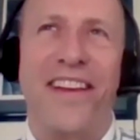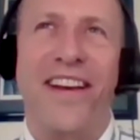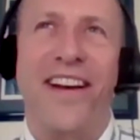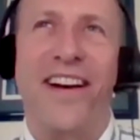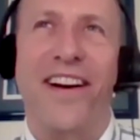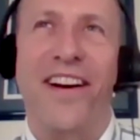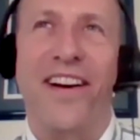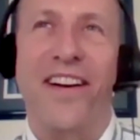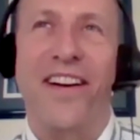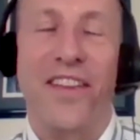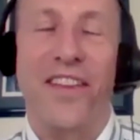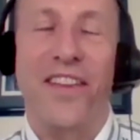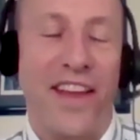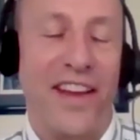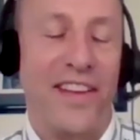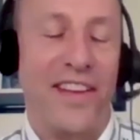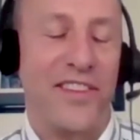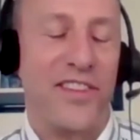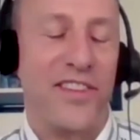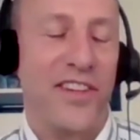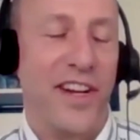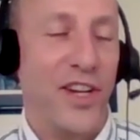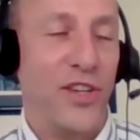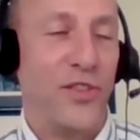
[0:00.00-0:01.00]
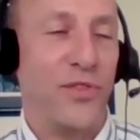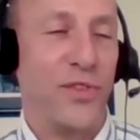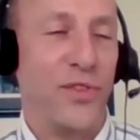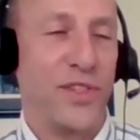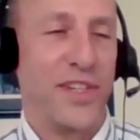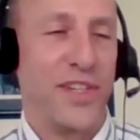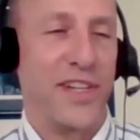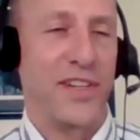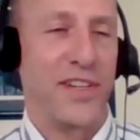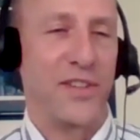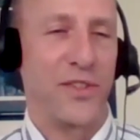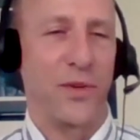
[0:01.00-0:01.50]
Uh, that's an
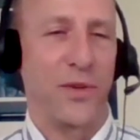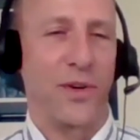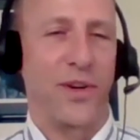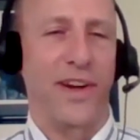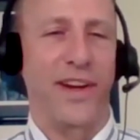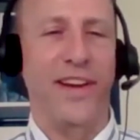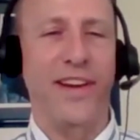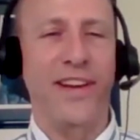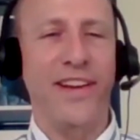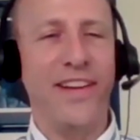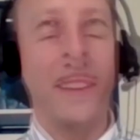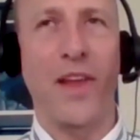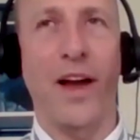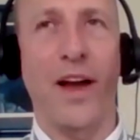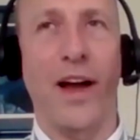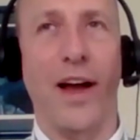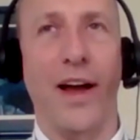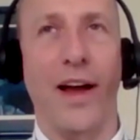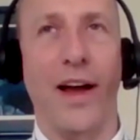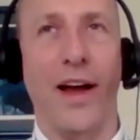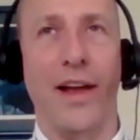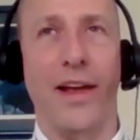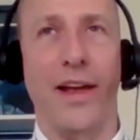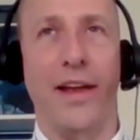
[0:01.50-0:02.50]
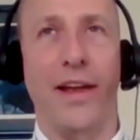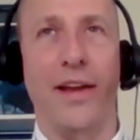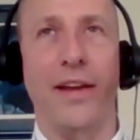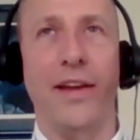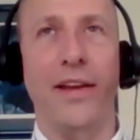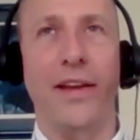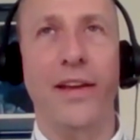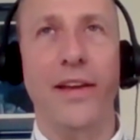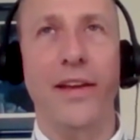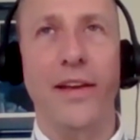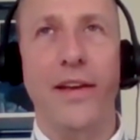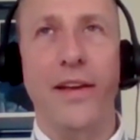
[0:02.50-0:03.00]
interesting story.
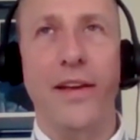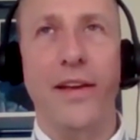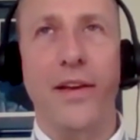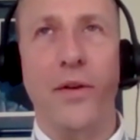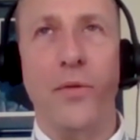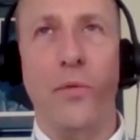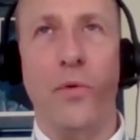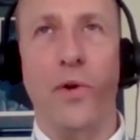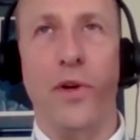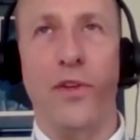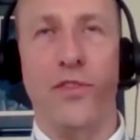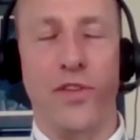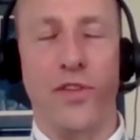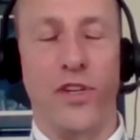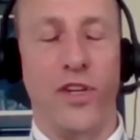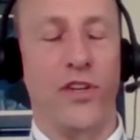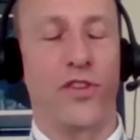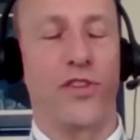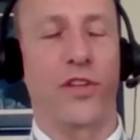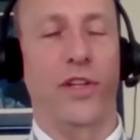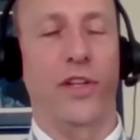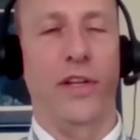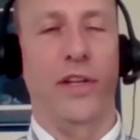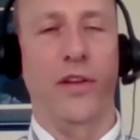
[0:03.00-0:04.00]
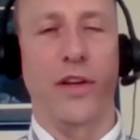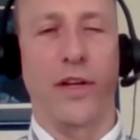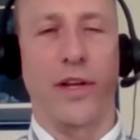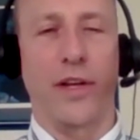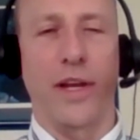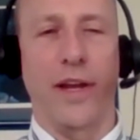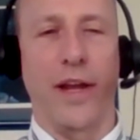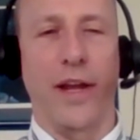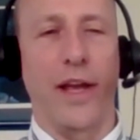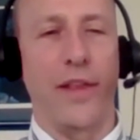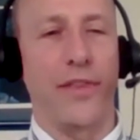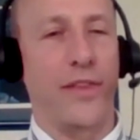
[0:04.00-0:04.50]
I was initially
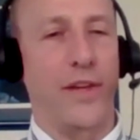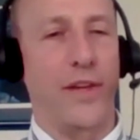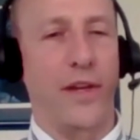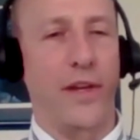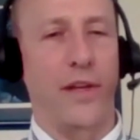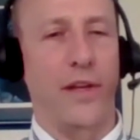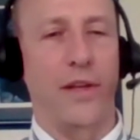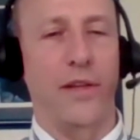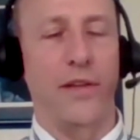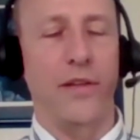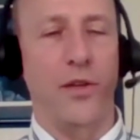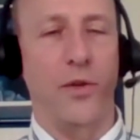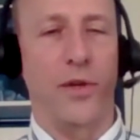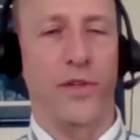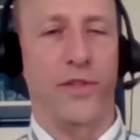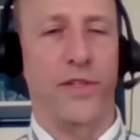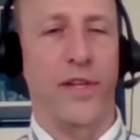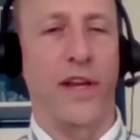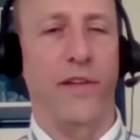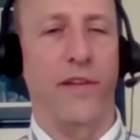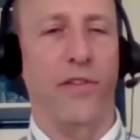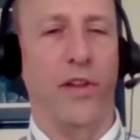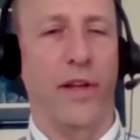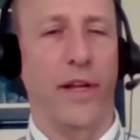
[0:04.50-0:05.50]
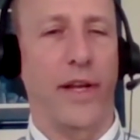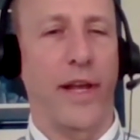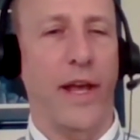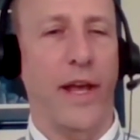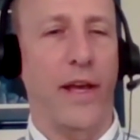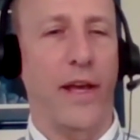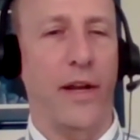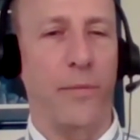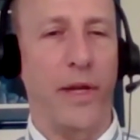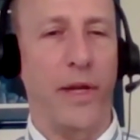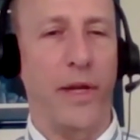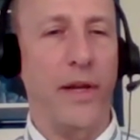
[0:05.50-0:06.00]
looking at the U S Naval
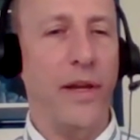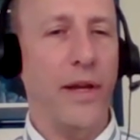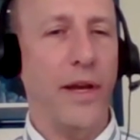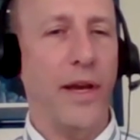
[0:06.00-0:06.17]
Academy